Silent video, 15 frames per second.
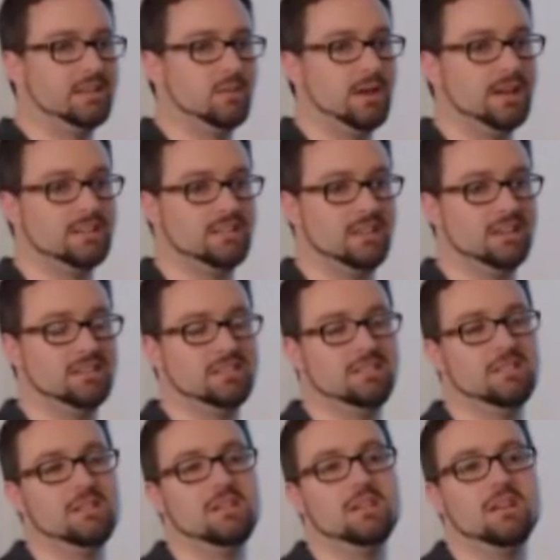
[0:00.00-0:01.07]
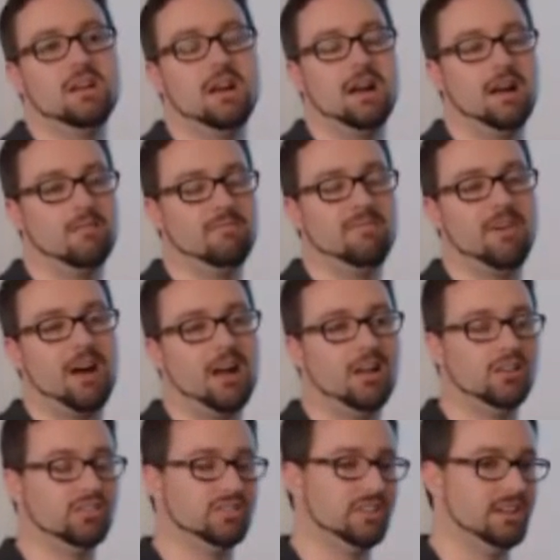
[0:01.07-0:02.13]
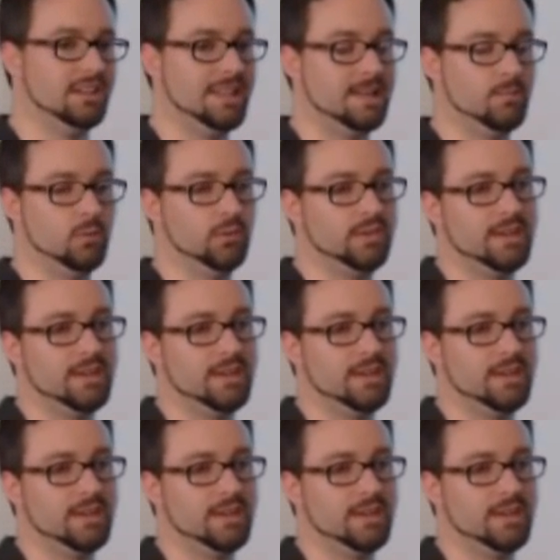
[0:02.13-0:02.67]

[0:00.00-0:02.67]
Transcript: to access files that are labeled